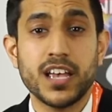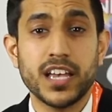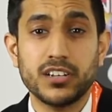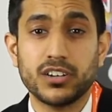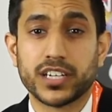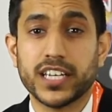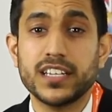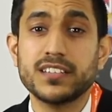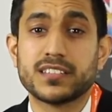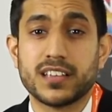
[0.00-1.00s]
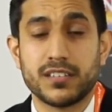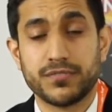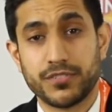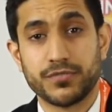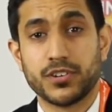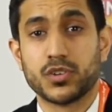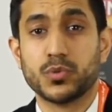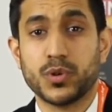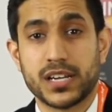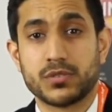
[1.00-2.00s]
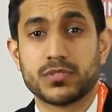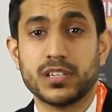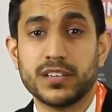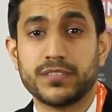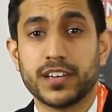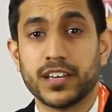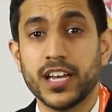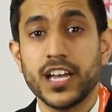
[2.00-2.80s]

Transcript: look, it is safe for a vulnerable adult to live here.